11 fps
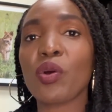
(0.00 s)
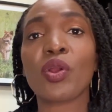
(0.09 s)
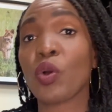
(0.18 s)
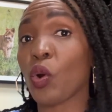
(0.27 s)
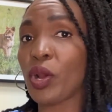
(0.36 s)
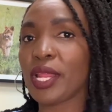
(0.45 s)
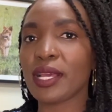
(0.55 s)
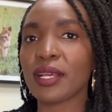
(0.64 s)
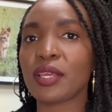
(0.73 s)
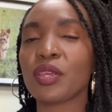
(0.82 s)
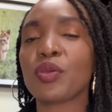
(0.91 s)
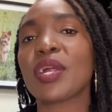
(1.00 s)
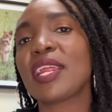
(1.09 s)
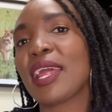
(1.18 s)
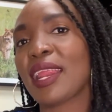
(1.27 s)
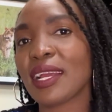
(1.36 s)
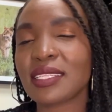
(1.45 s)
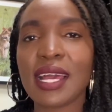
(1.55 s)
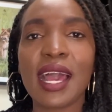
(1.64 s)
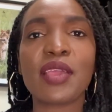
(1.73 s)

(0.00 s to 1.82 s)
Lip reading: colleague, your director,